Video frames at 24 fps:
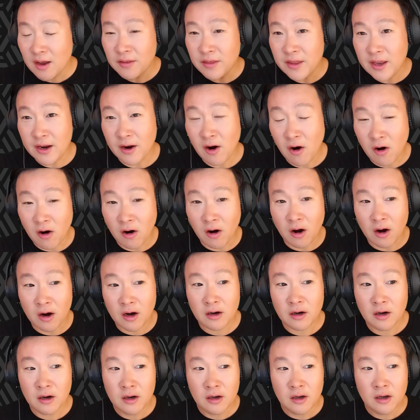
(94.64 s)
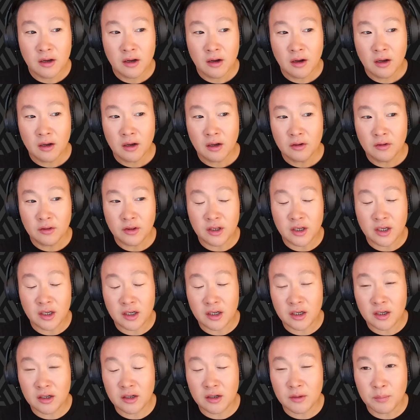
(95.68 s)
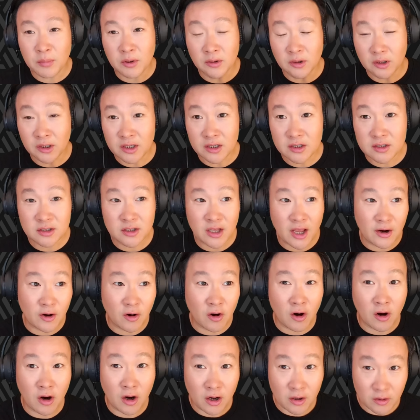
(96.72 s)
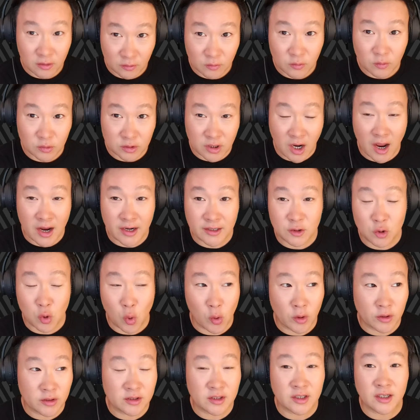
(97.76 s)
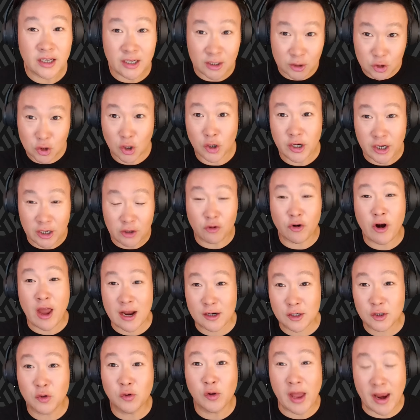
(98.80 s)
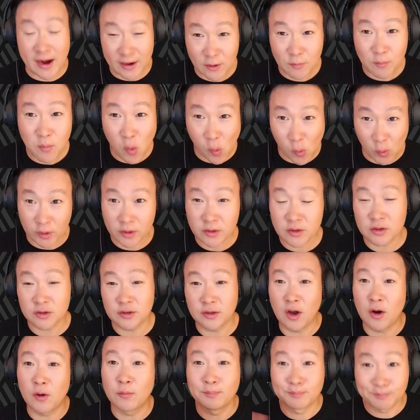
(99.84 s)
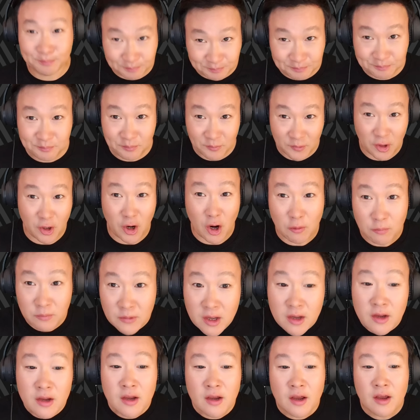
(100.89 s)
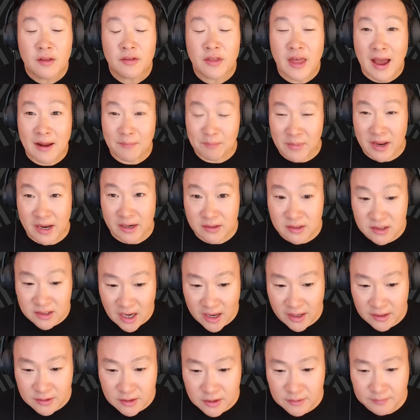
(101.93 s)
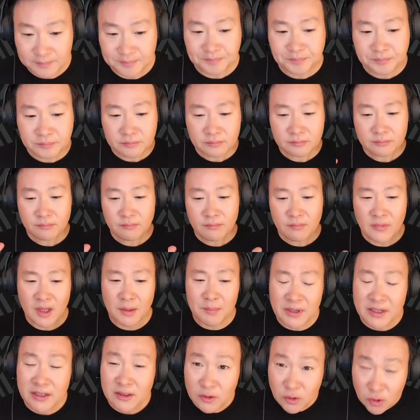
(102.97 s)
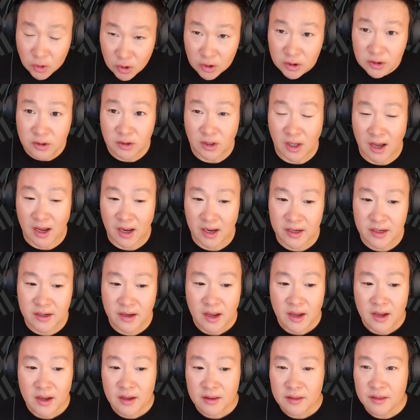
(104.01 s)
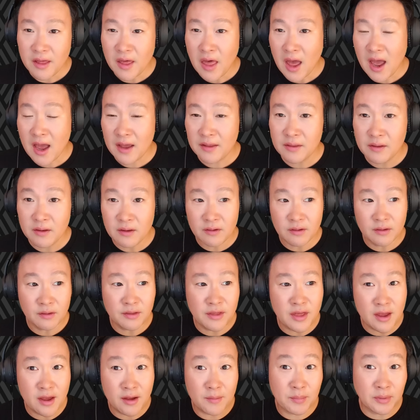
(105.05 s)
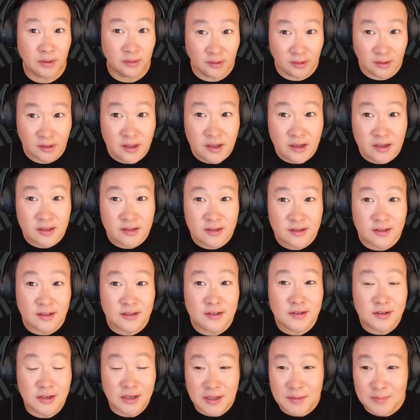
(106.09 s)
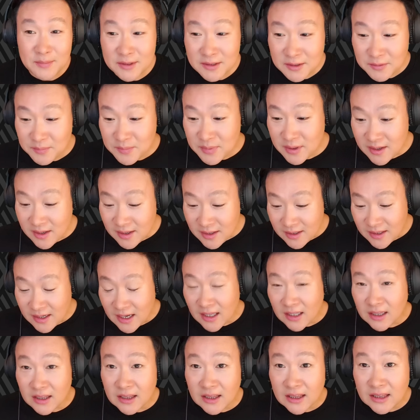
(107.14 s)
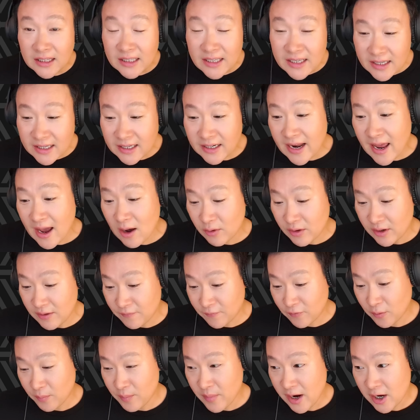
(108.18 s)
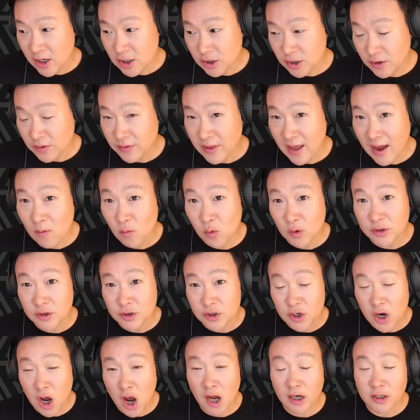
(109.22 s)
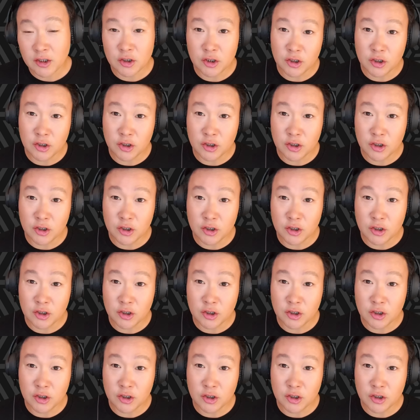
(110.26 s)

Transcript: they are the police that are tied towards the Incheon International Airport. So, you know, that makes sense. But it looked like that the police seemed to be leaking out information that was not